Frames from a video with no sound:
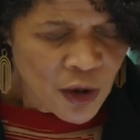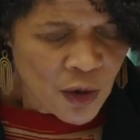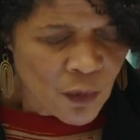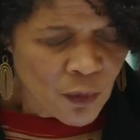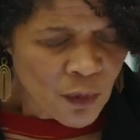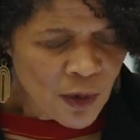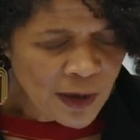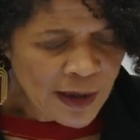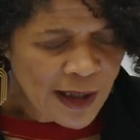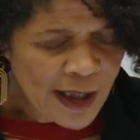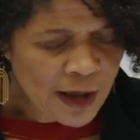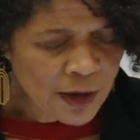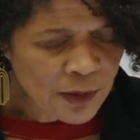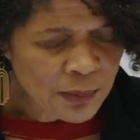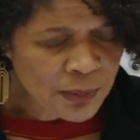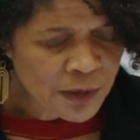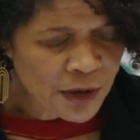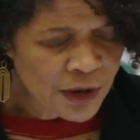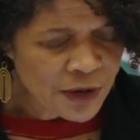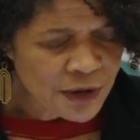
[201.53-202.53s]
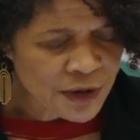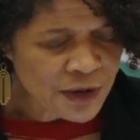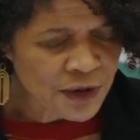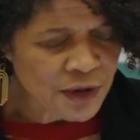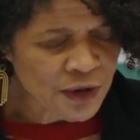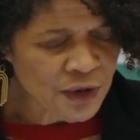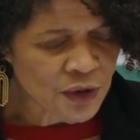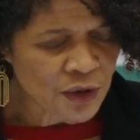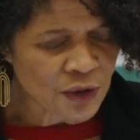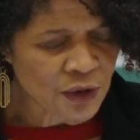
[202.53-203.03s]
will help us
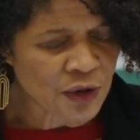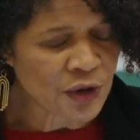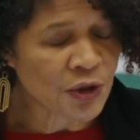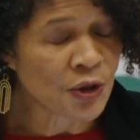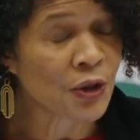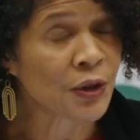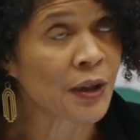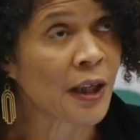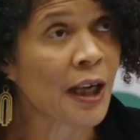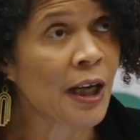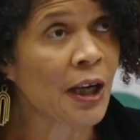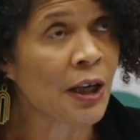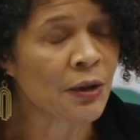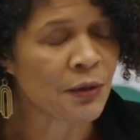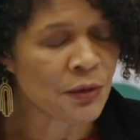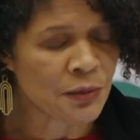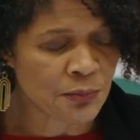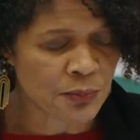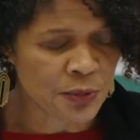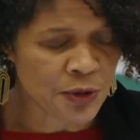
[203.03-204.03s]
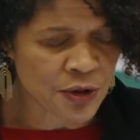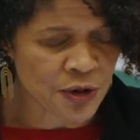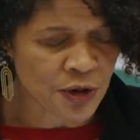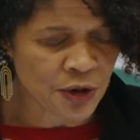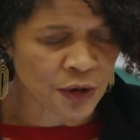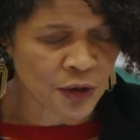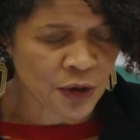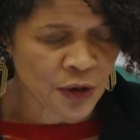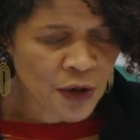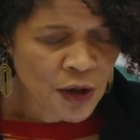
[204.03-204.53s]
to turn our
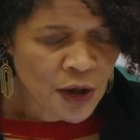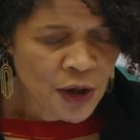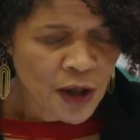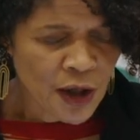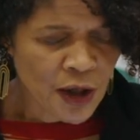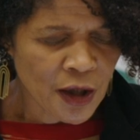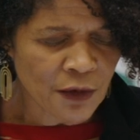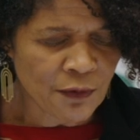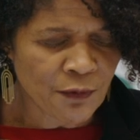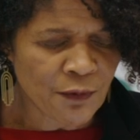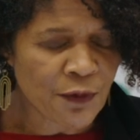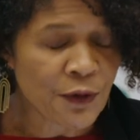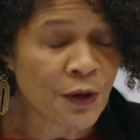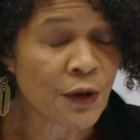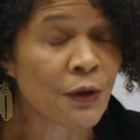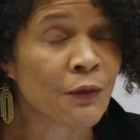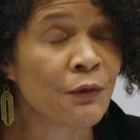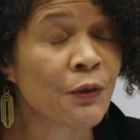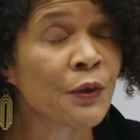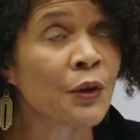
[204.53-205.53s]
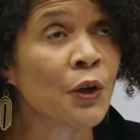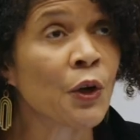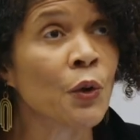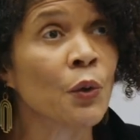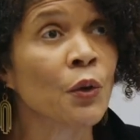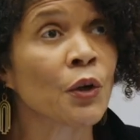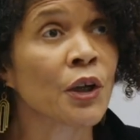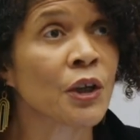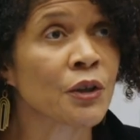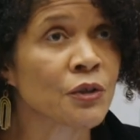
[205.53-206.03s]
ambition of the, for the
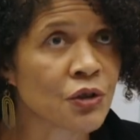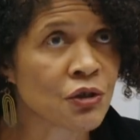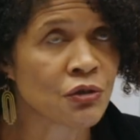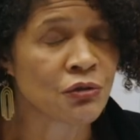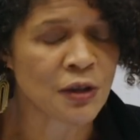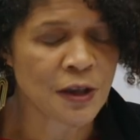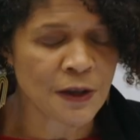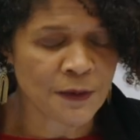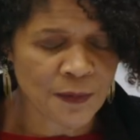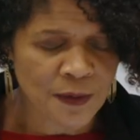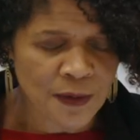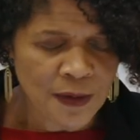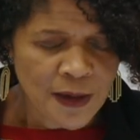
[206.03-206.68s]
whole country